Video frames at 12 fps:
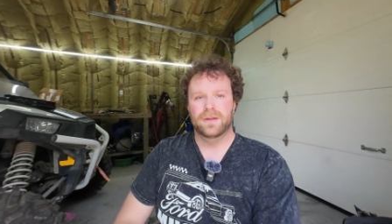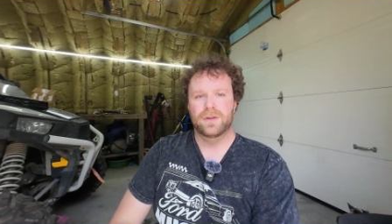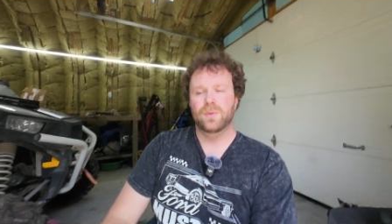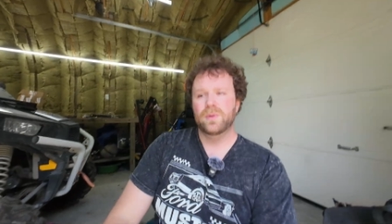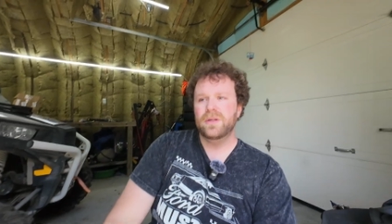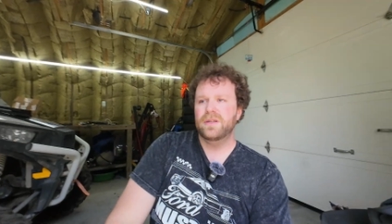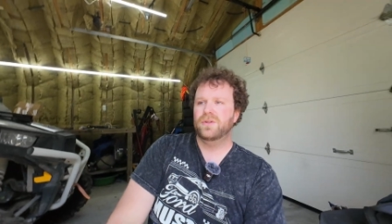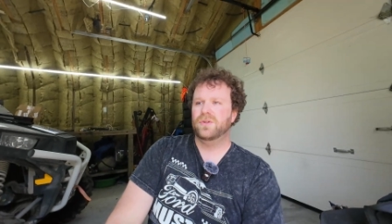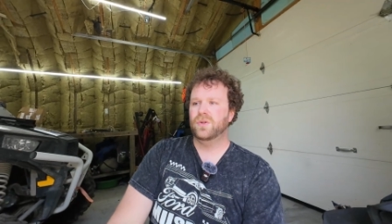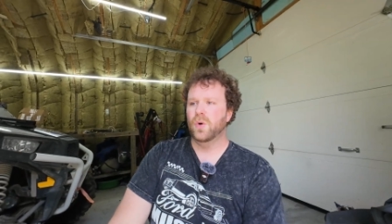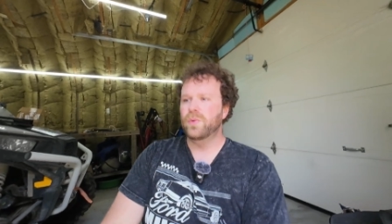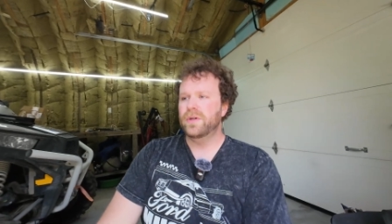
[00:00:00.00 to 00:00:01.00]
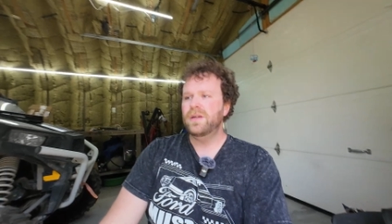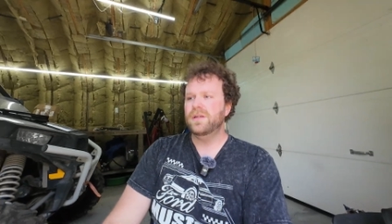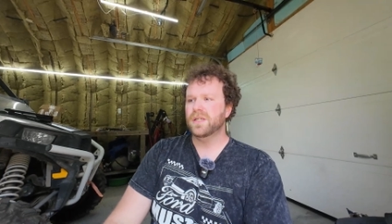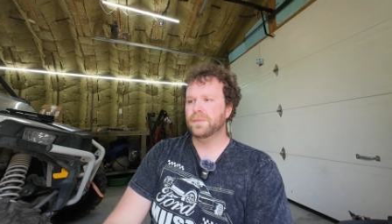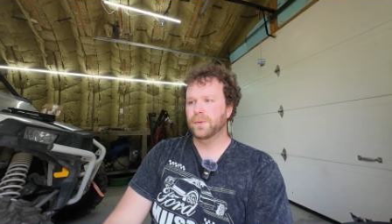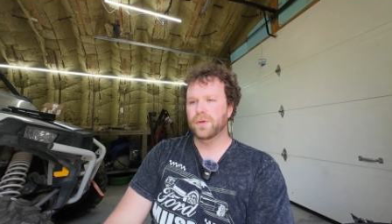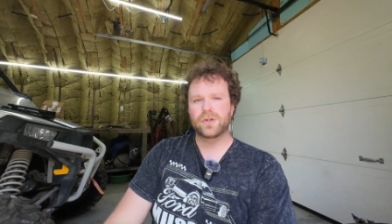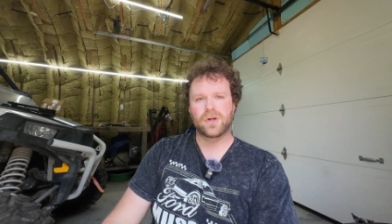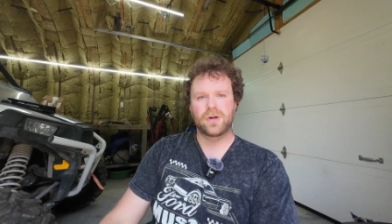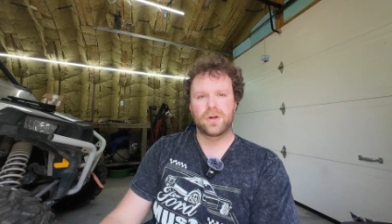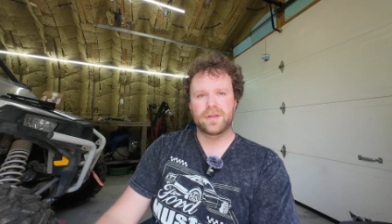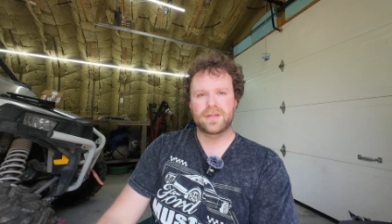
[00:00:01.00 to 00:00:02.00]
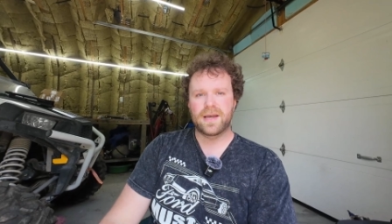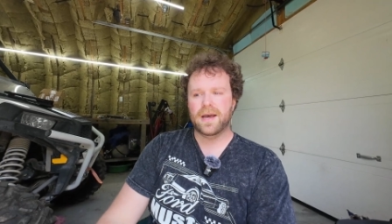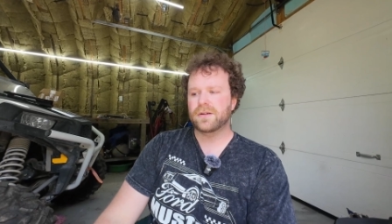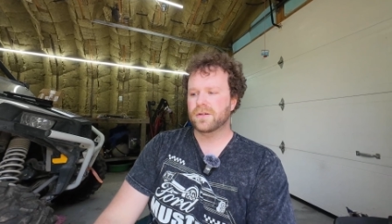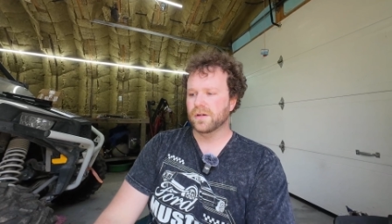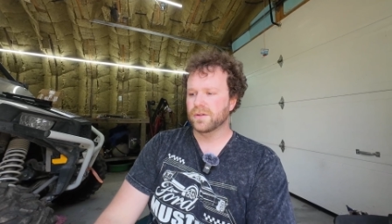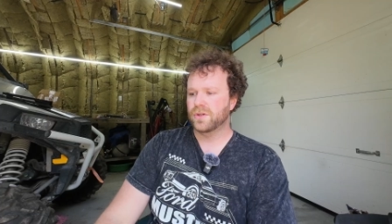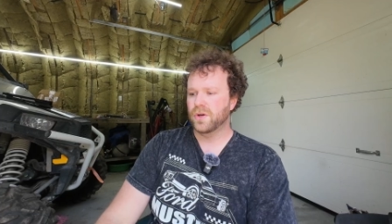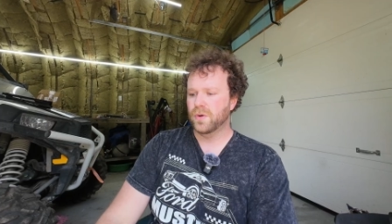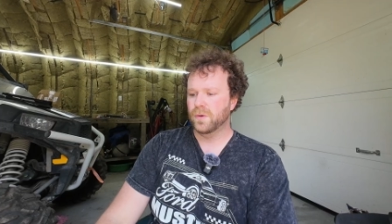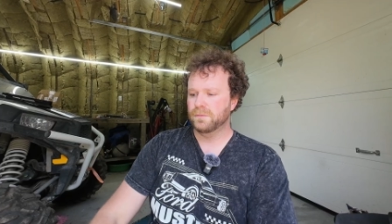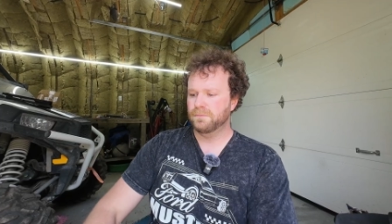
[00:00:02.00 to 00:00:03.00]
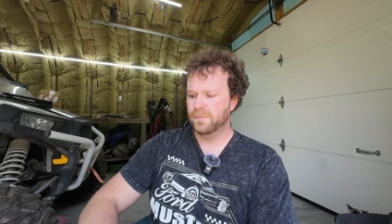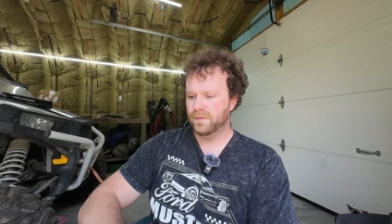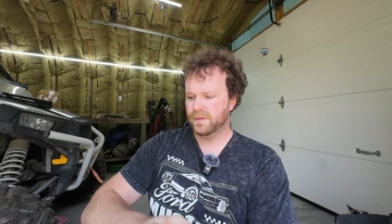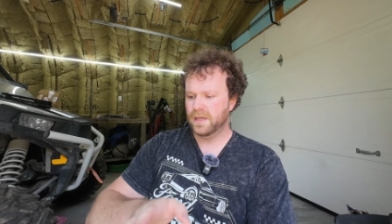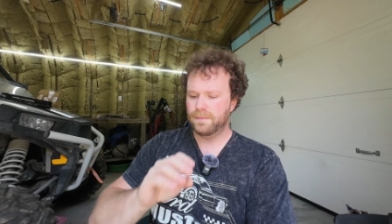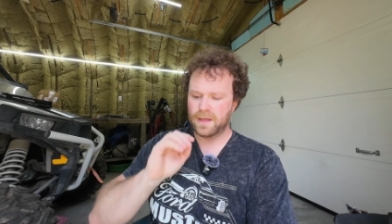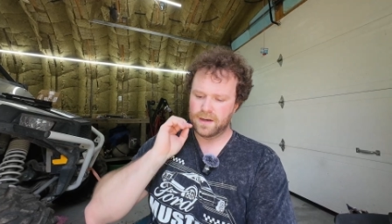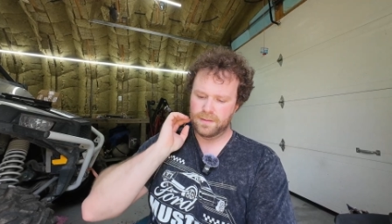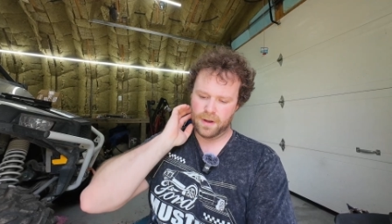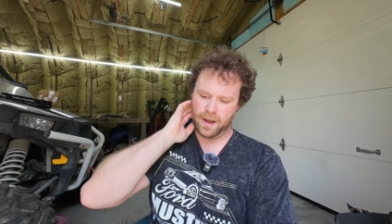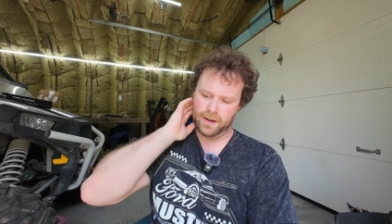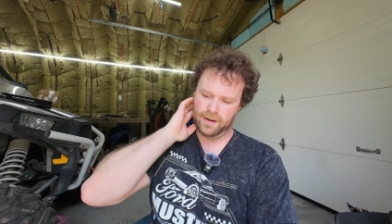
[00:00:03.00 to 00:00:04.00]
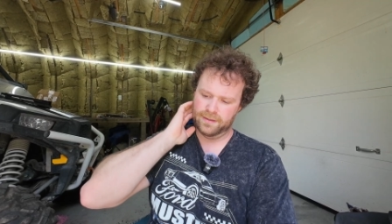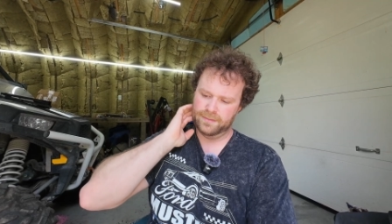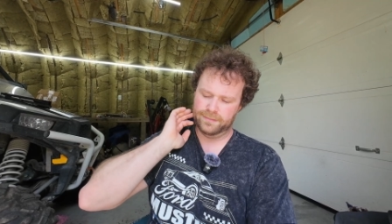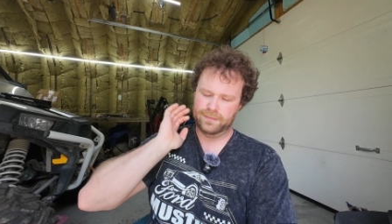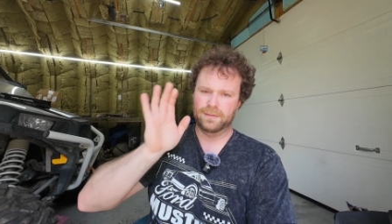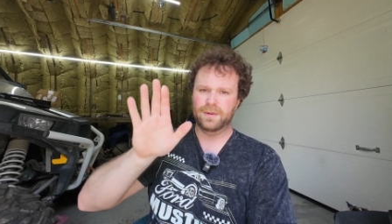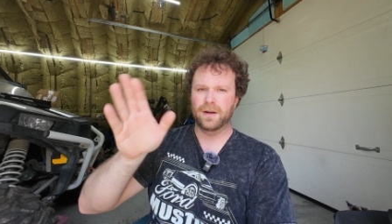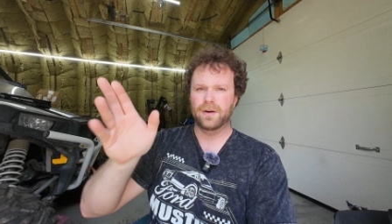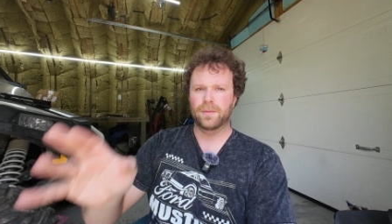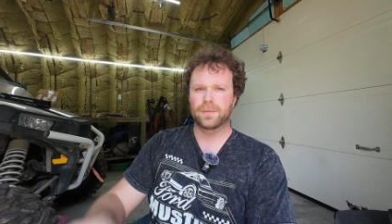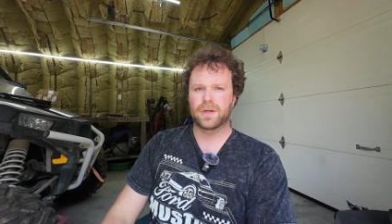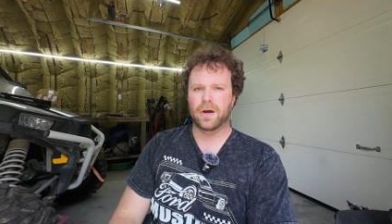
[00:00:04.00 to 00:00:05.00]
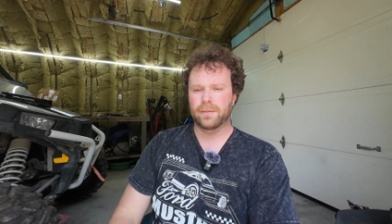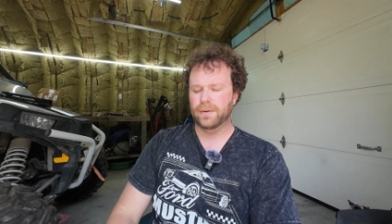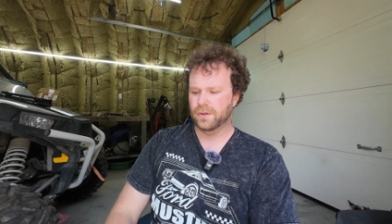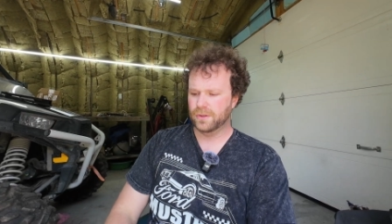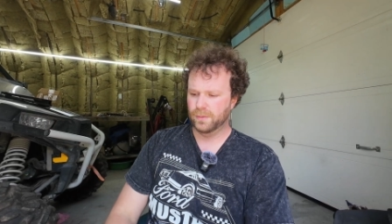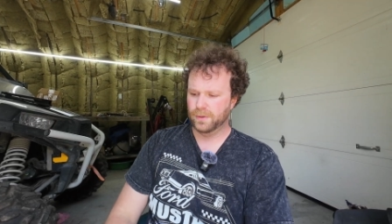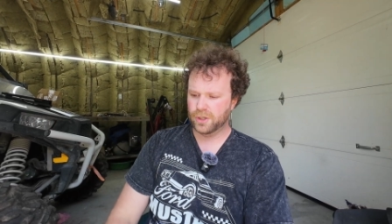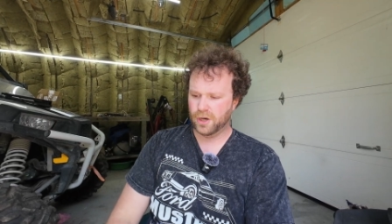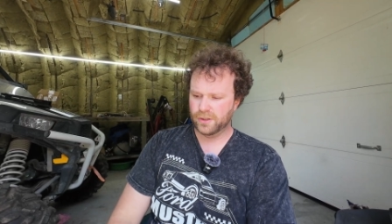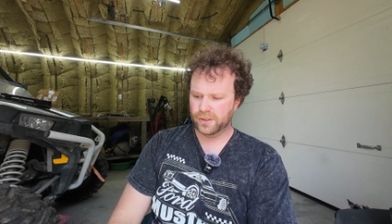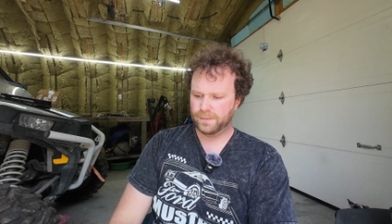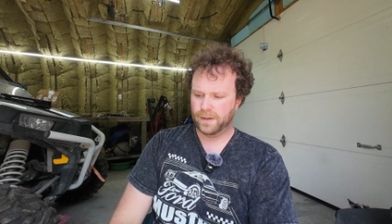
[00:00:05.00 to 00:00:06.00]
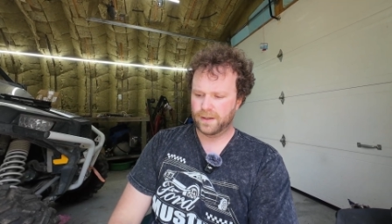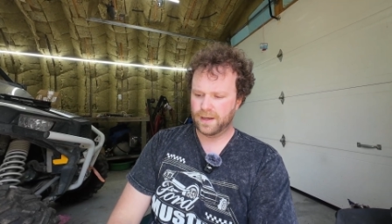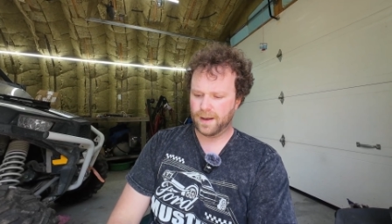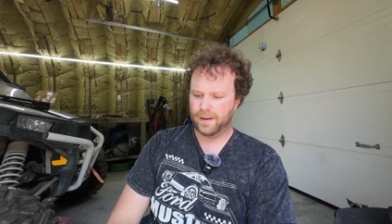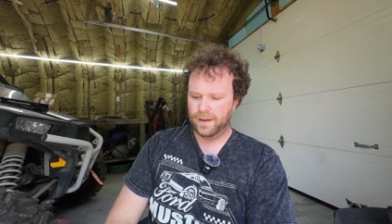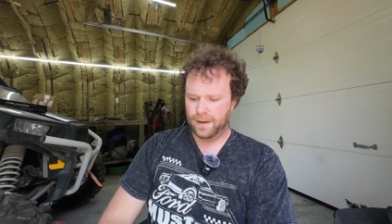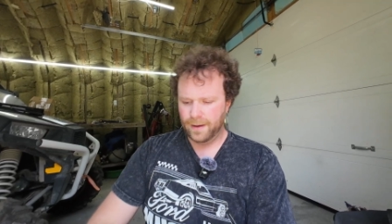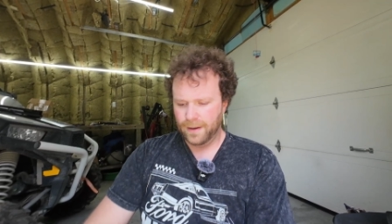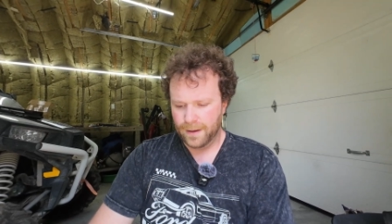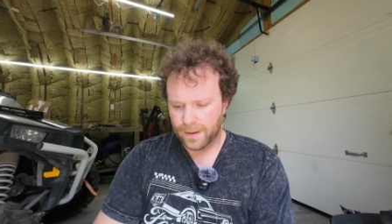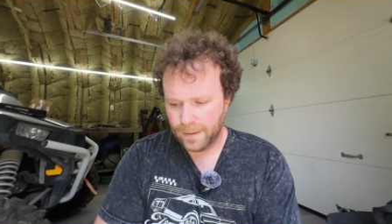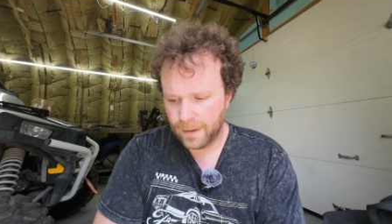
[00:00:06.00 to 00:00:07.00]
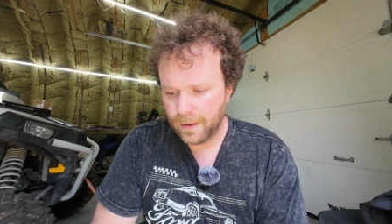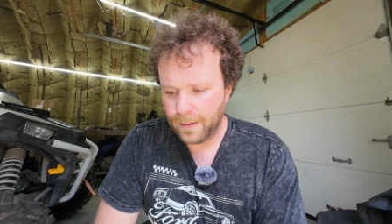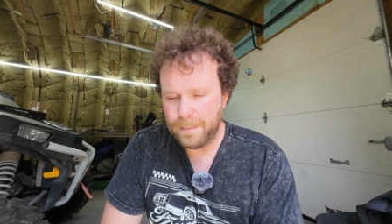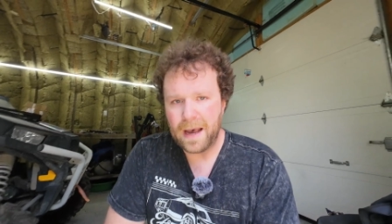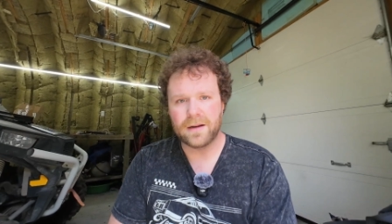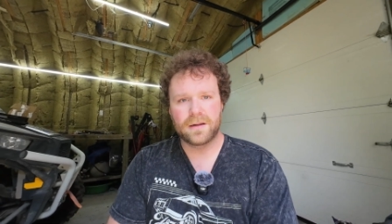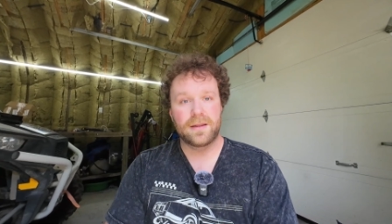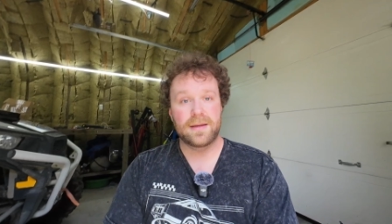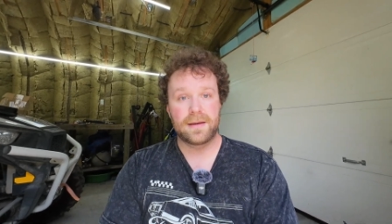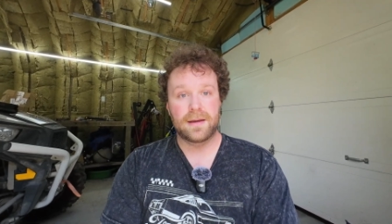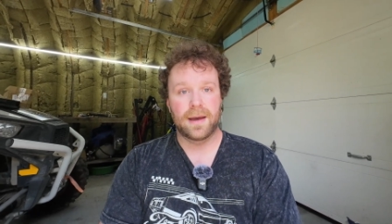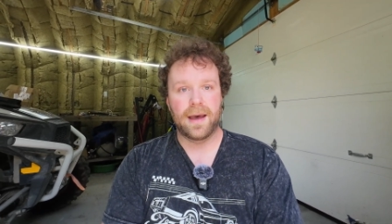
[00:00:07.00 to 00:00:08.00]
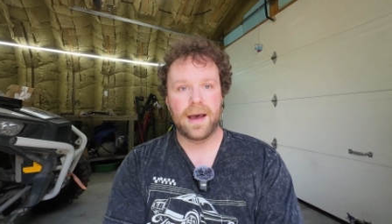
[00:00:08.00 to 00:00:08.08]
You really don't need to splurge on all this extra. So keep that in mind. And I know I'm talking about the superchargers, but yeah back to the